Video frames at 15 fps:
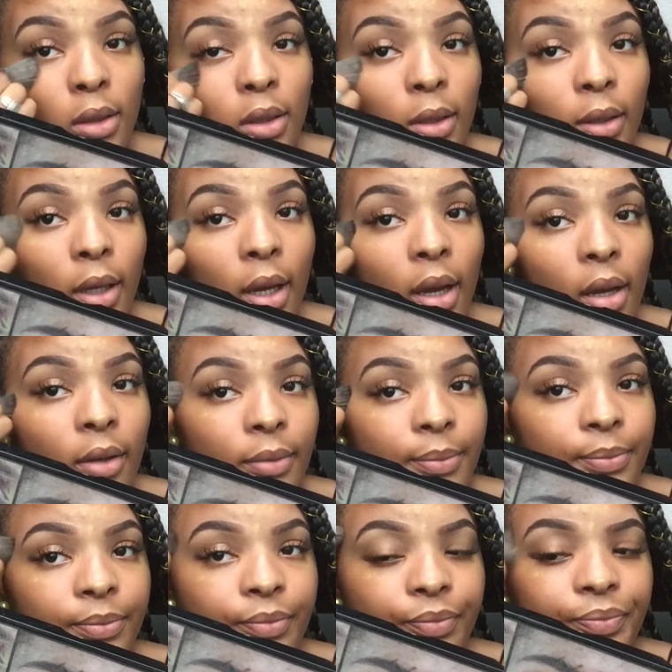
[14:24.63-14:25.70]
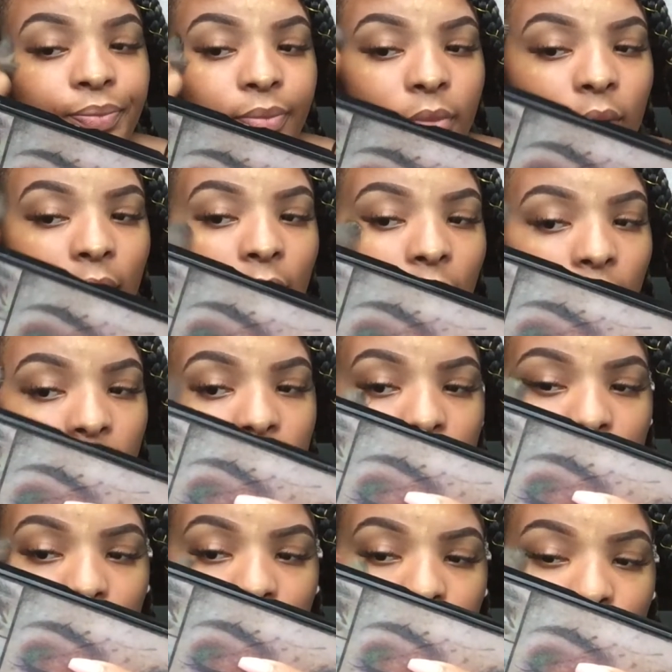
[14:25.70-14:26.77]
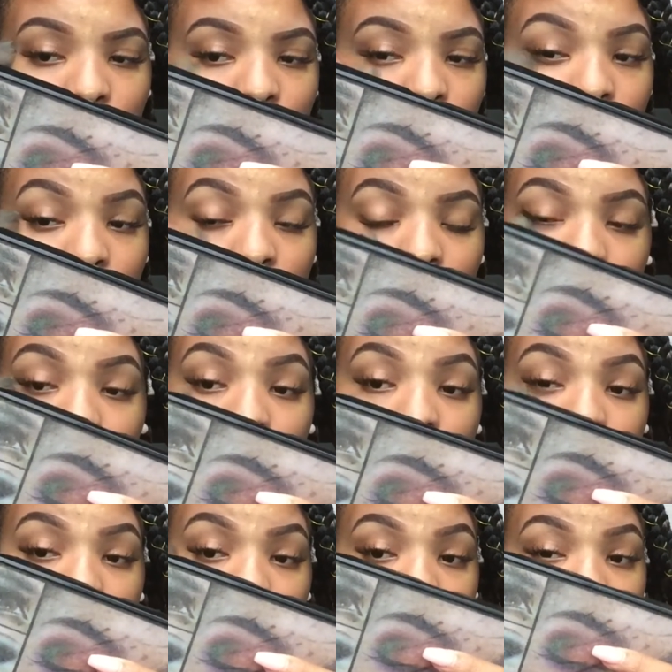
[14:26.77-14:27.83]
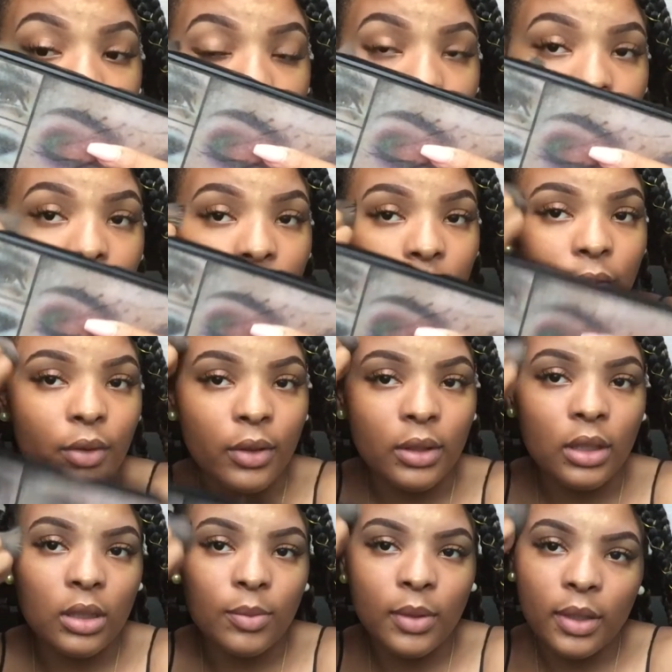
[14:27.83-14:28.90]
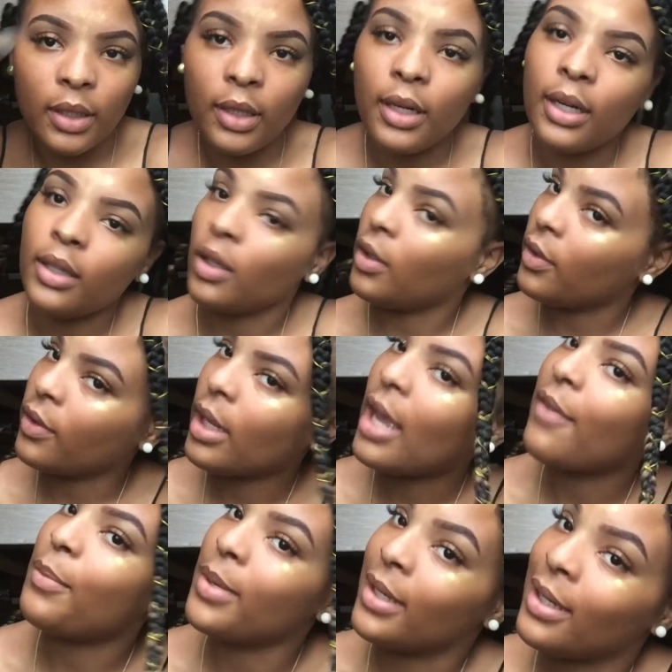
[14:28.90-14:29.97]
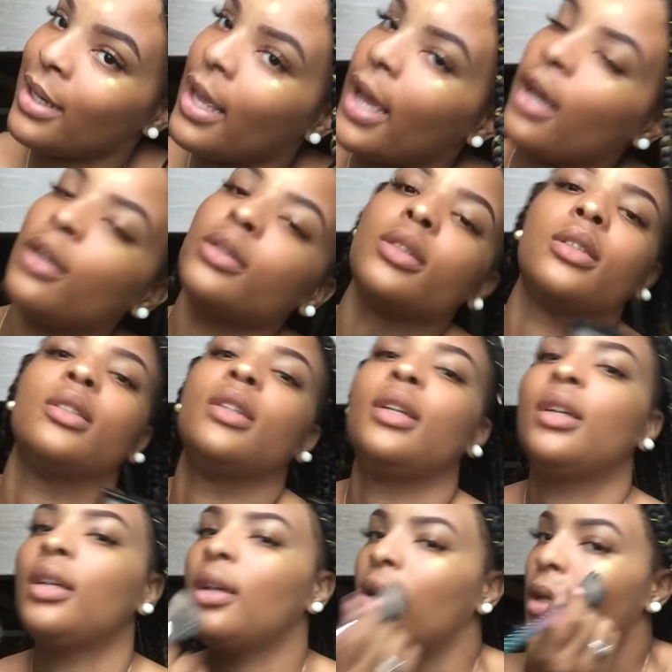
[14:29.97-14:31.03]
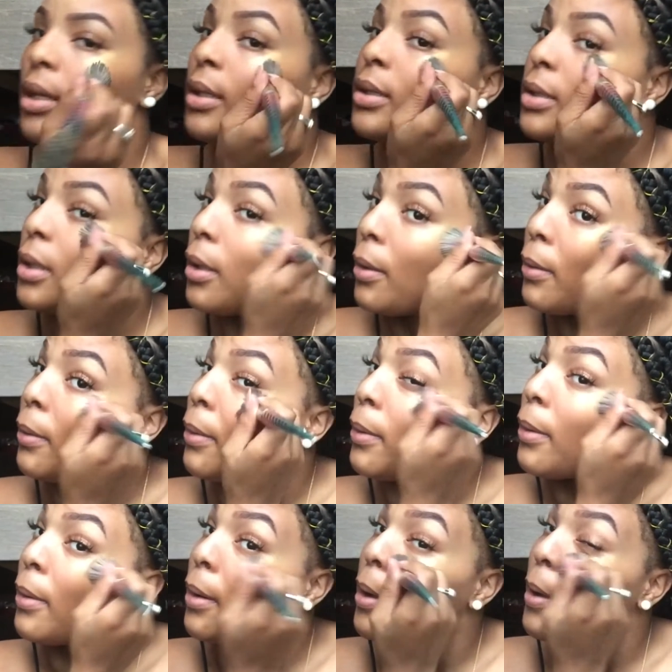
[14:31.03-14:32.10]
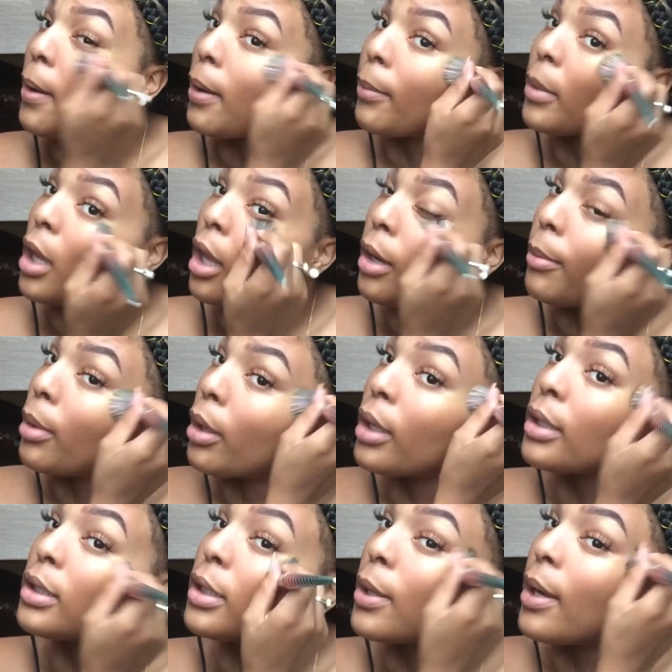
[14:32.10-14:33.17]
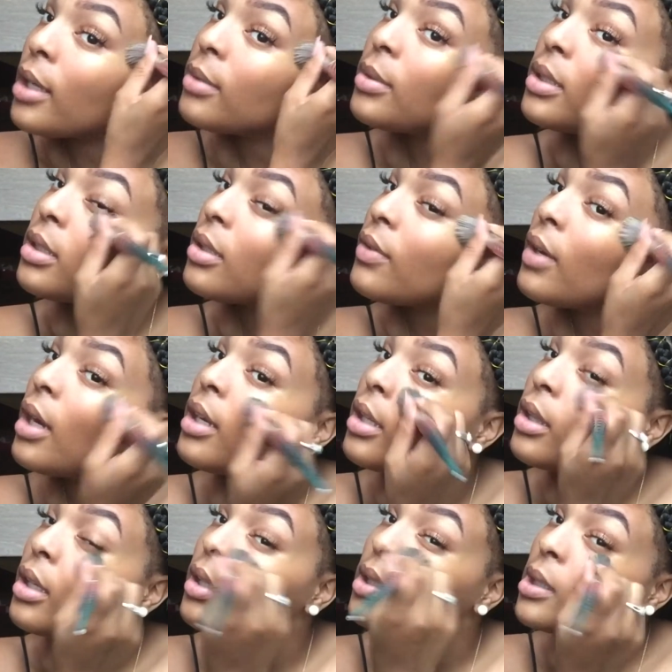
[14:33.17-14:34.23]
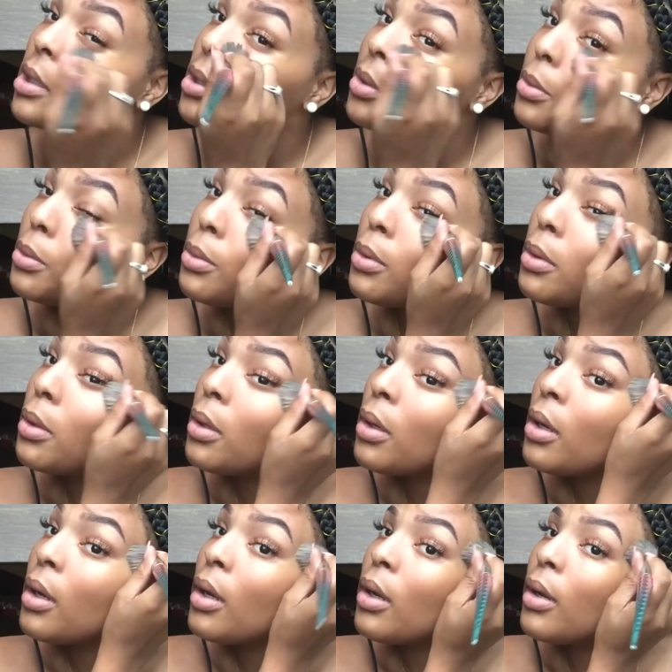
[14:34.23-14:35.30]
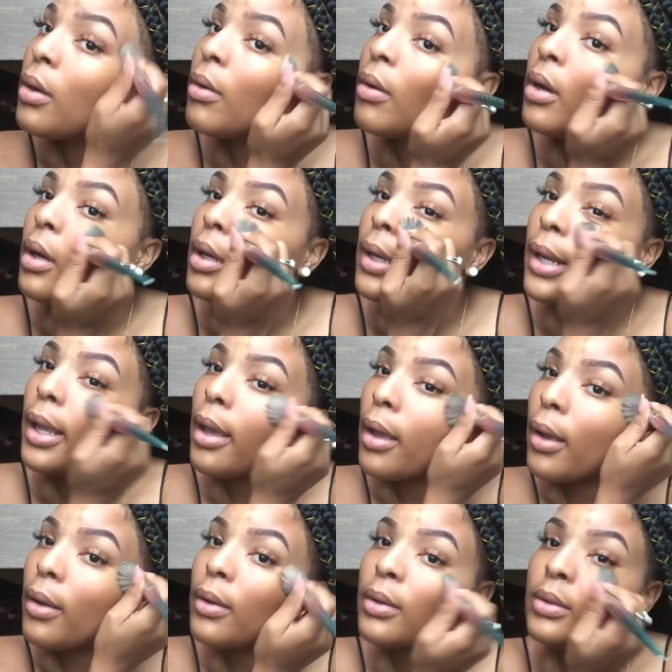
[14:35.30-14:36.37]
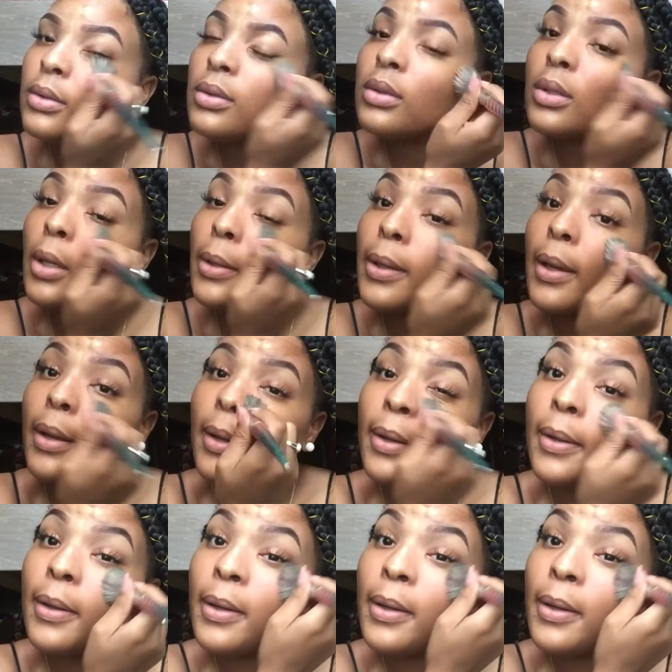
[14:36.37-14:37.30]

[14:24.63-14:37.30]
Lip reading: So yeah. Like, guys, I told you about my week since Hurricane Florence has been here. I literally have been in the house. So, I'm kind of bored, so I'm just finding things to do right now. So, yeah.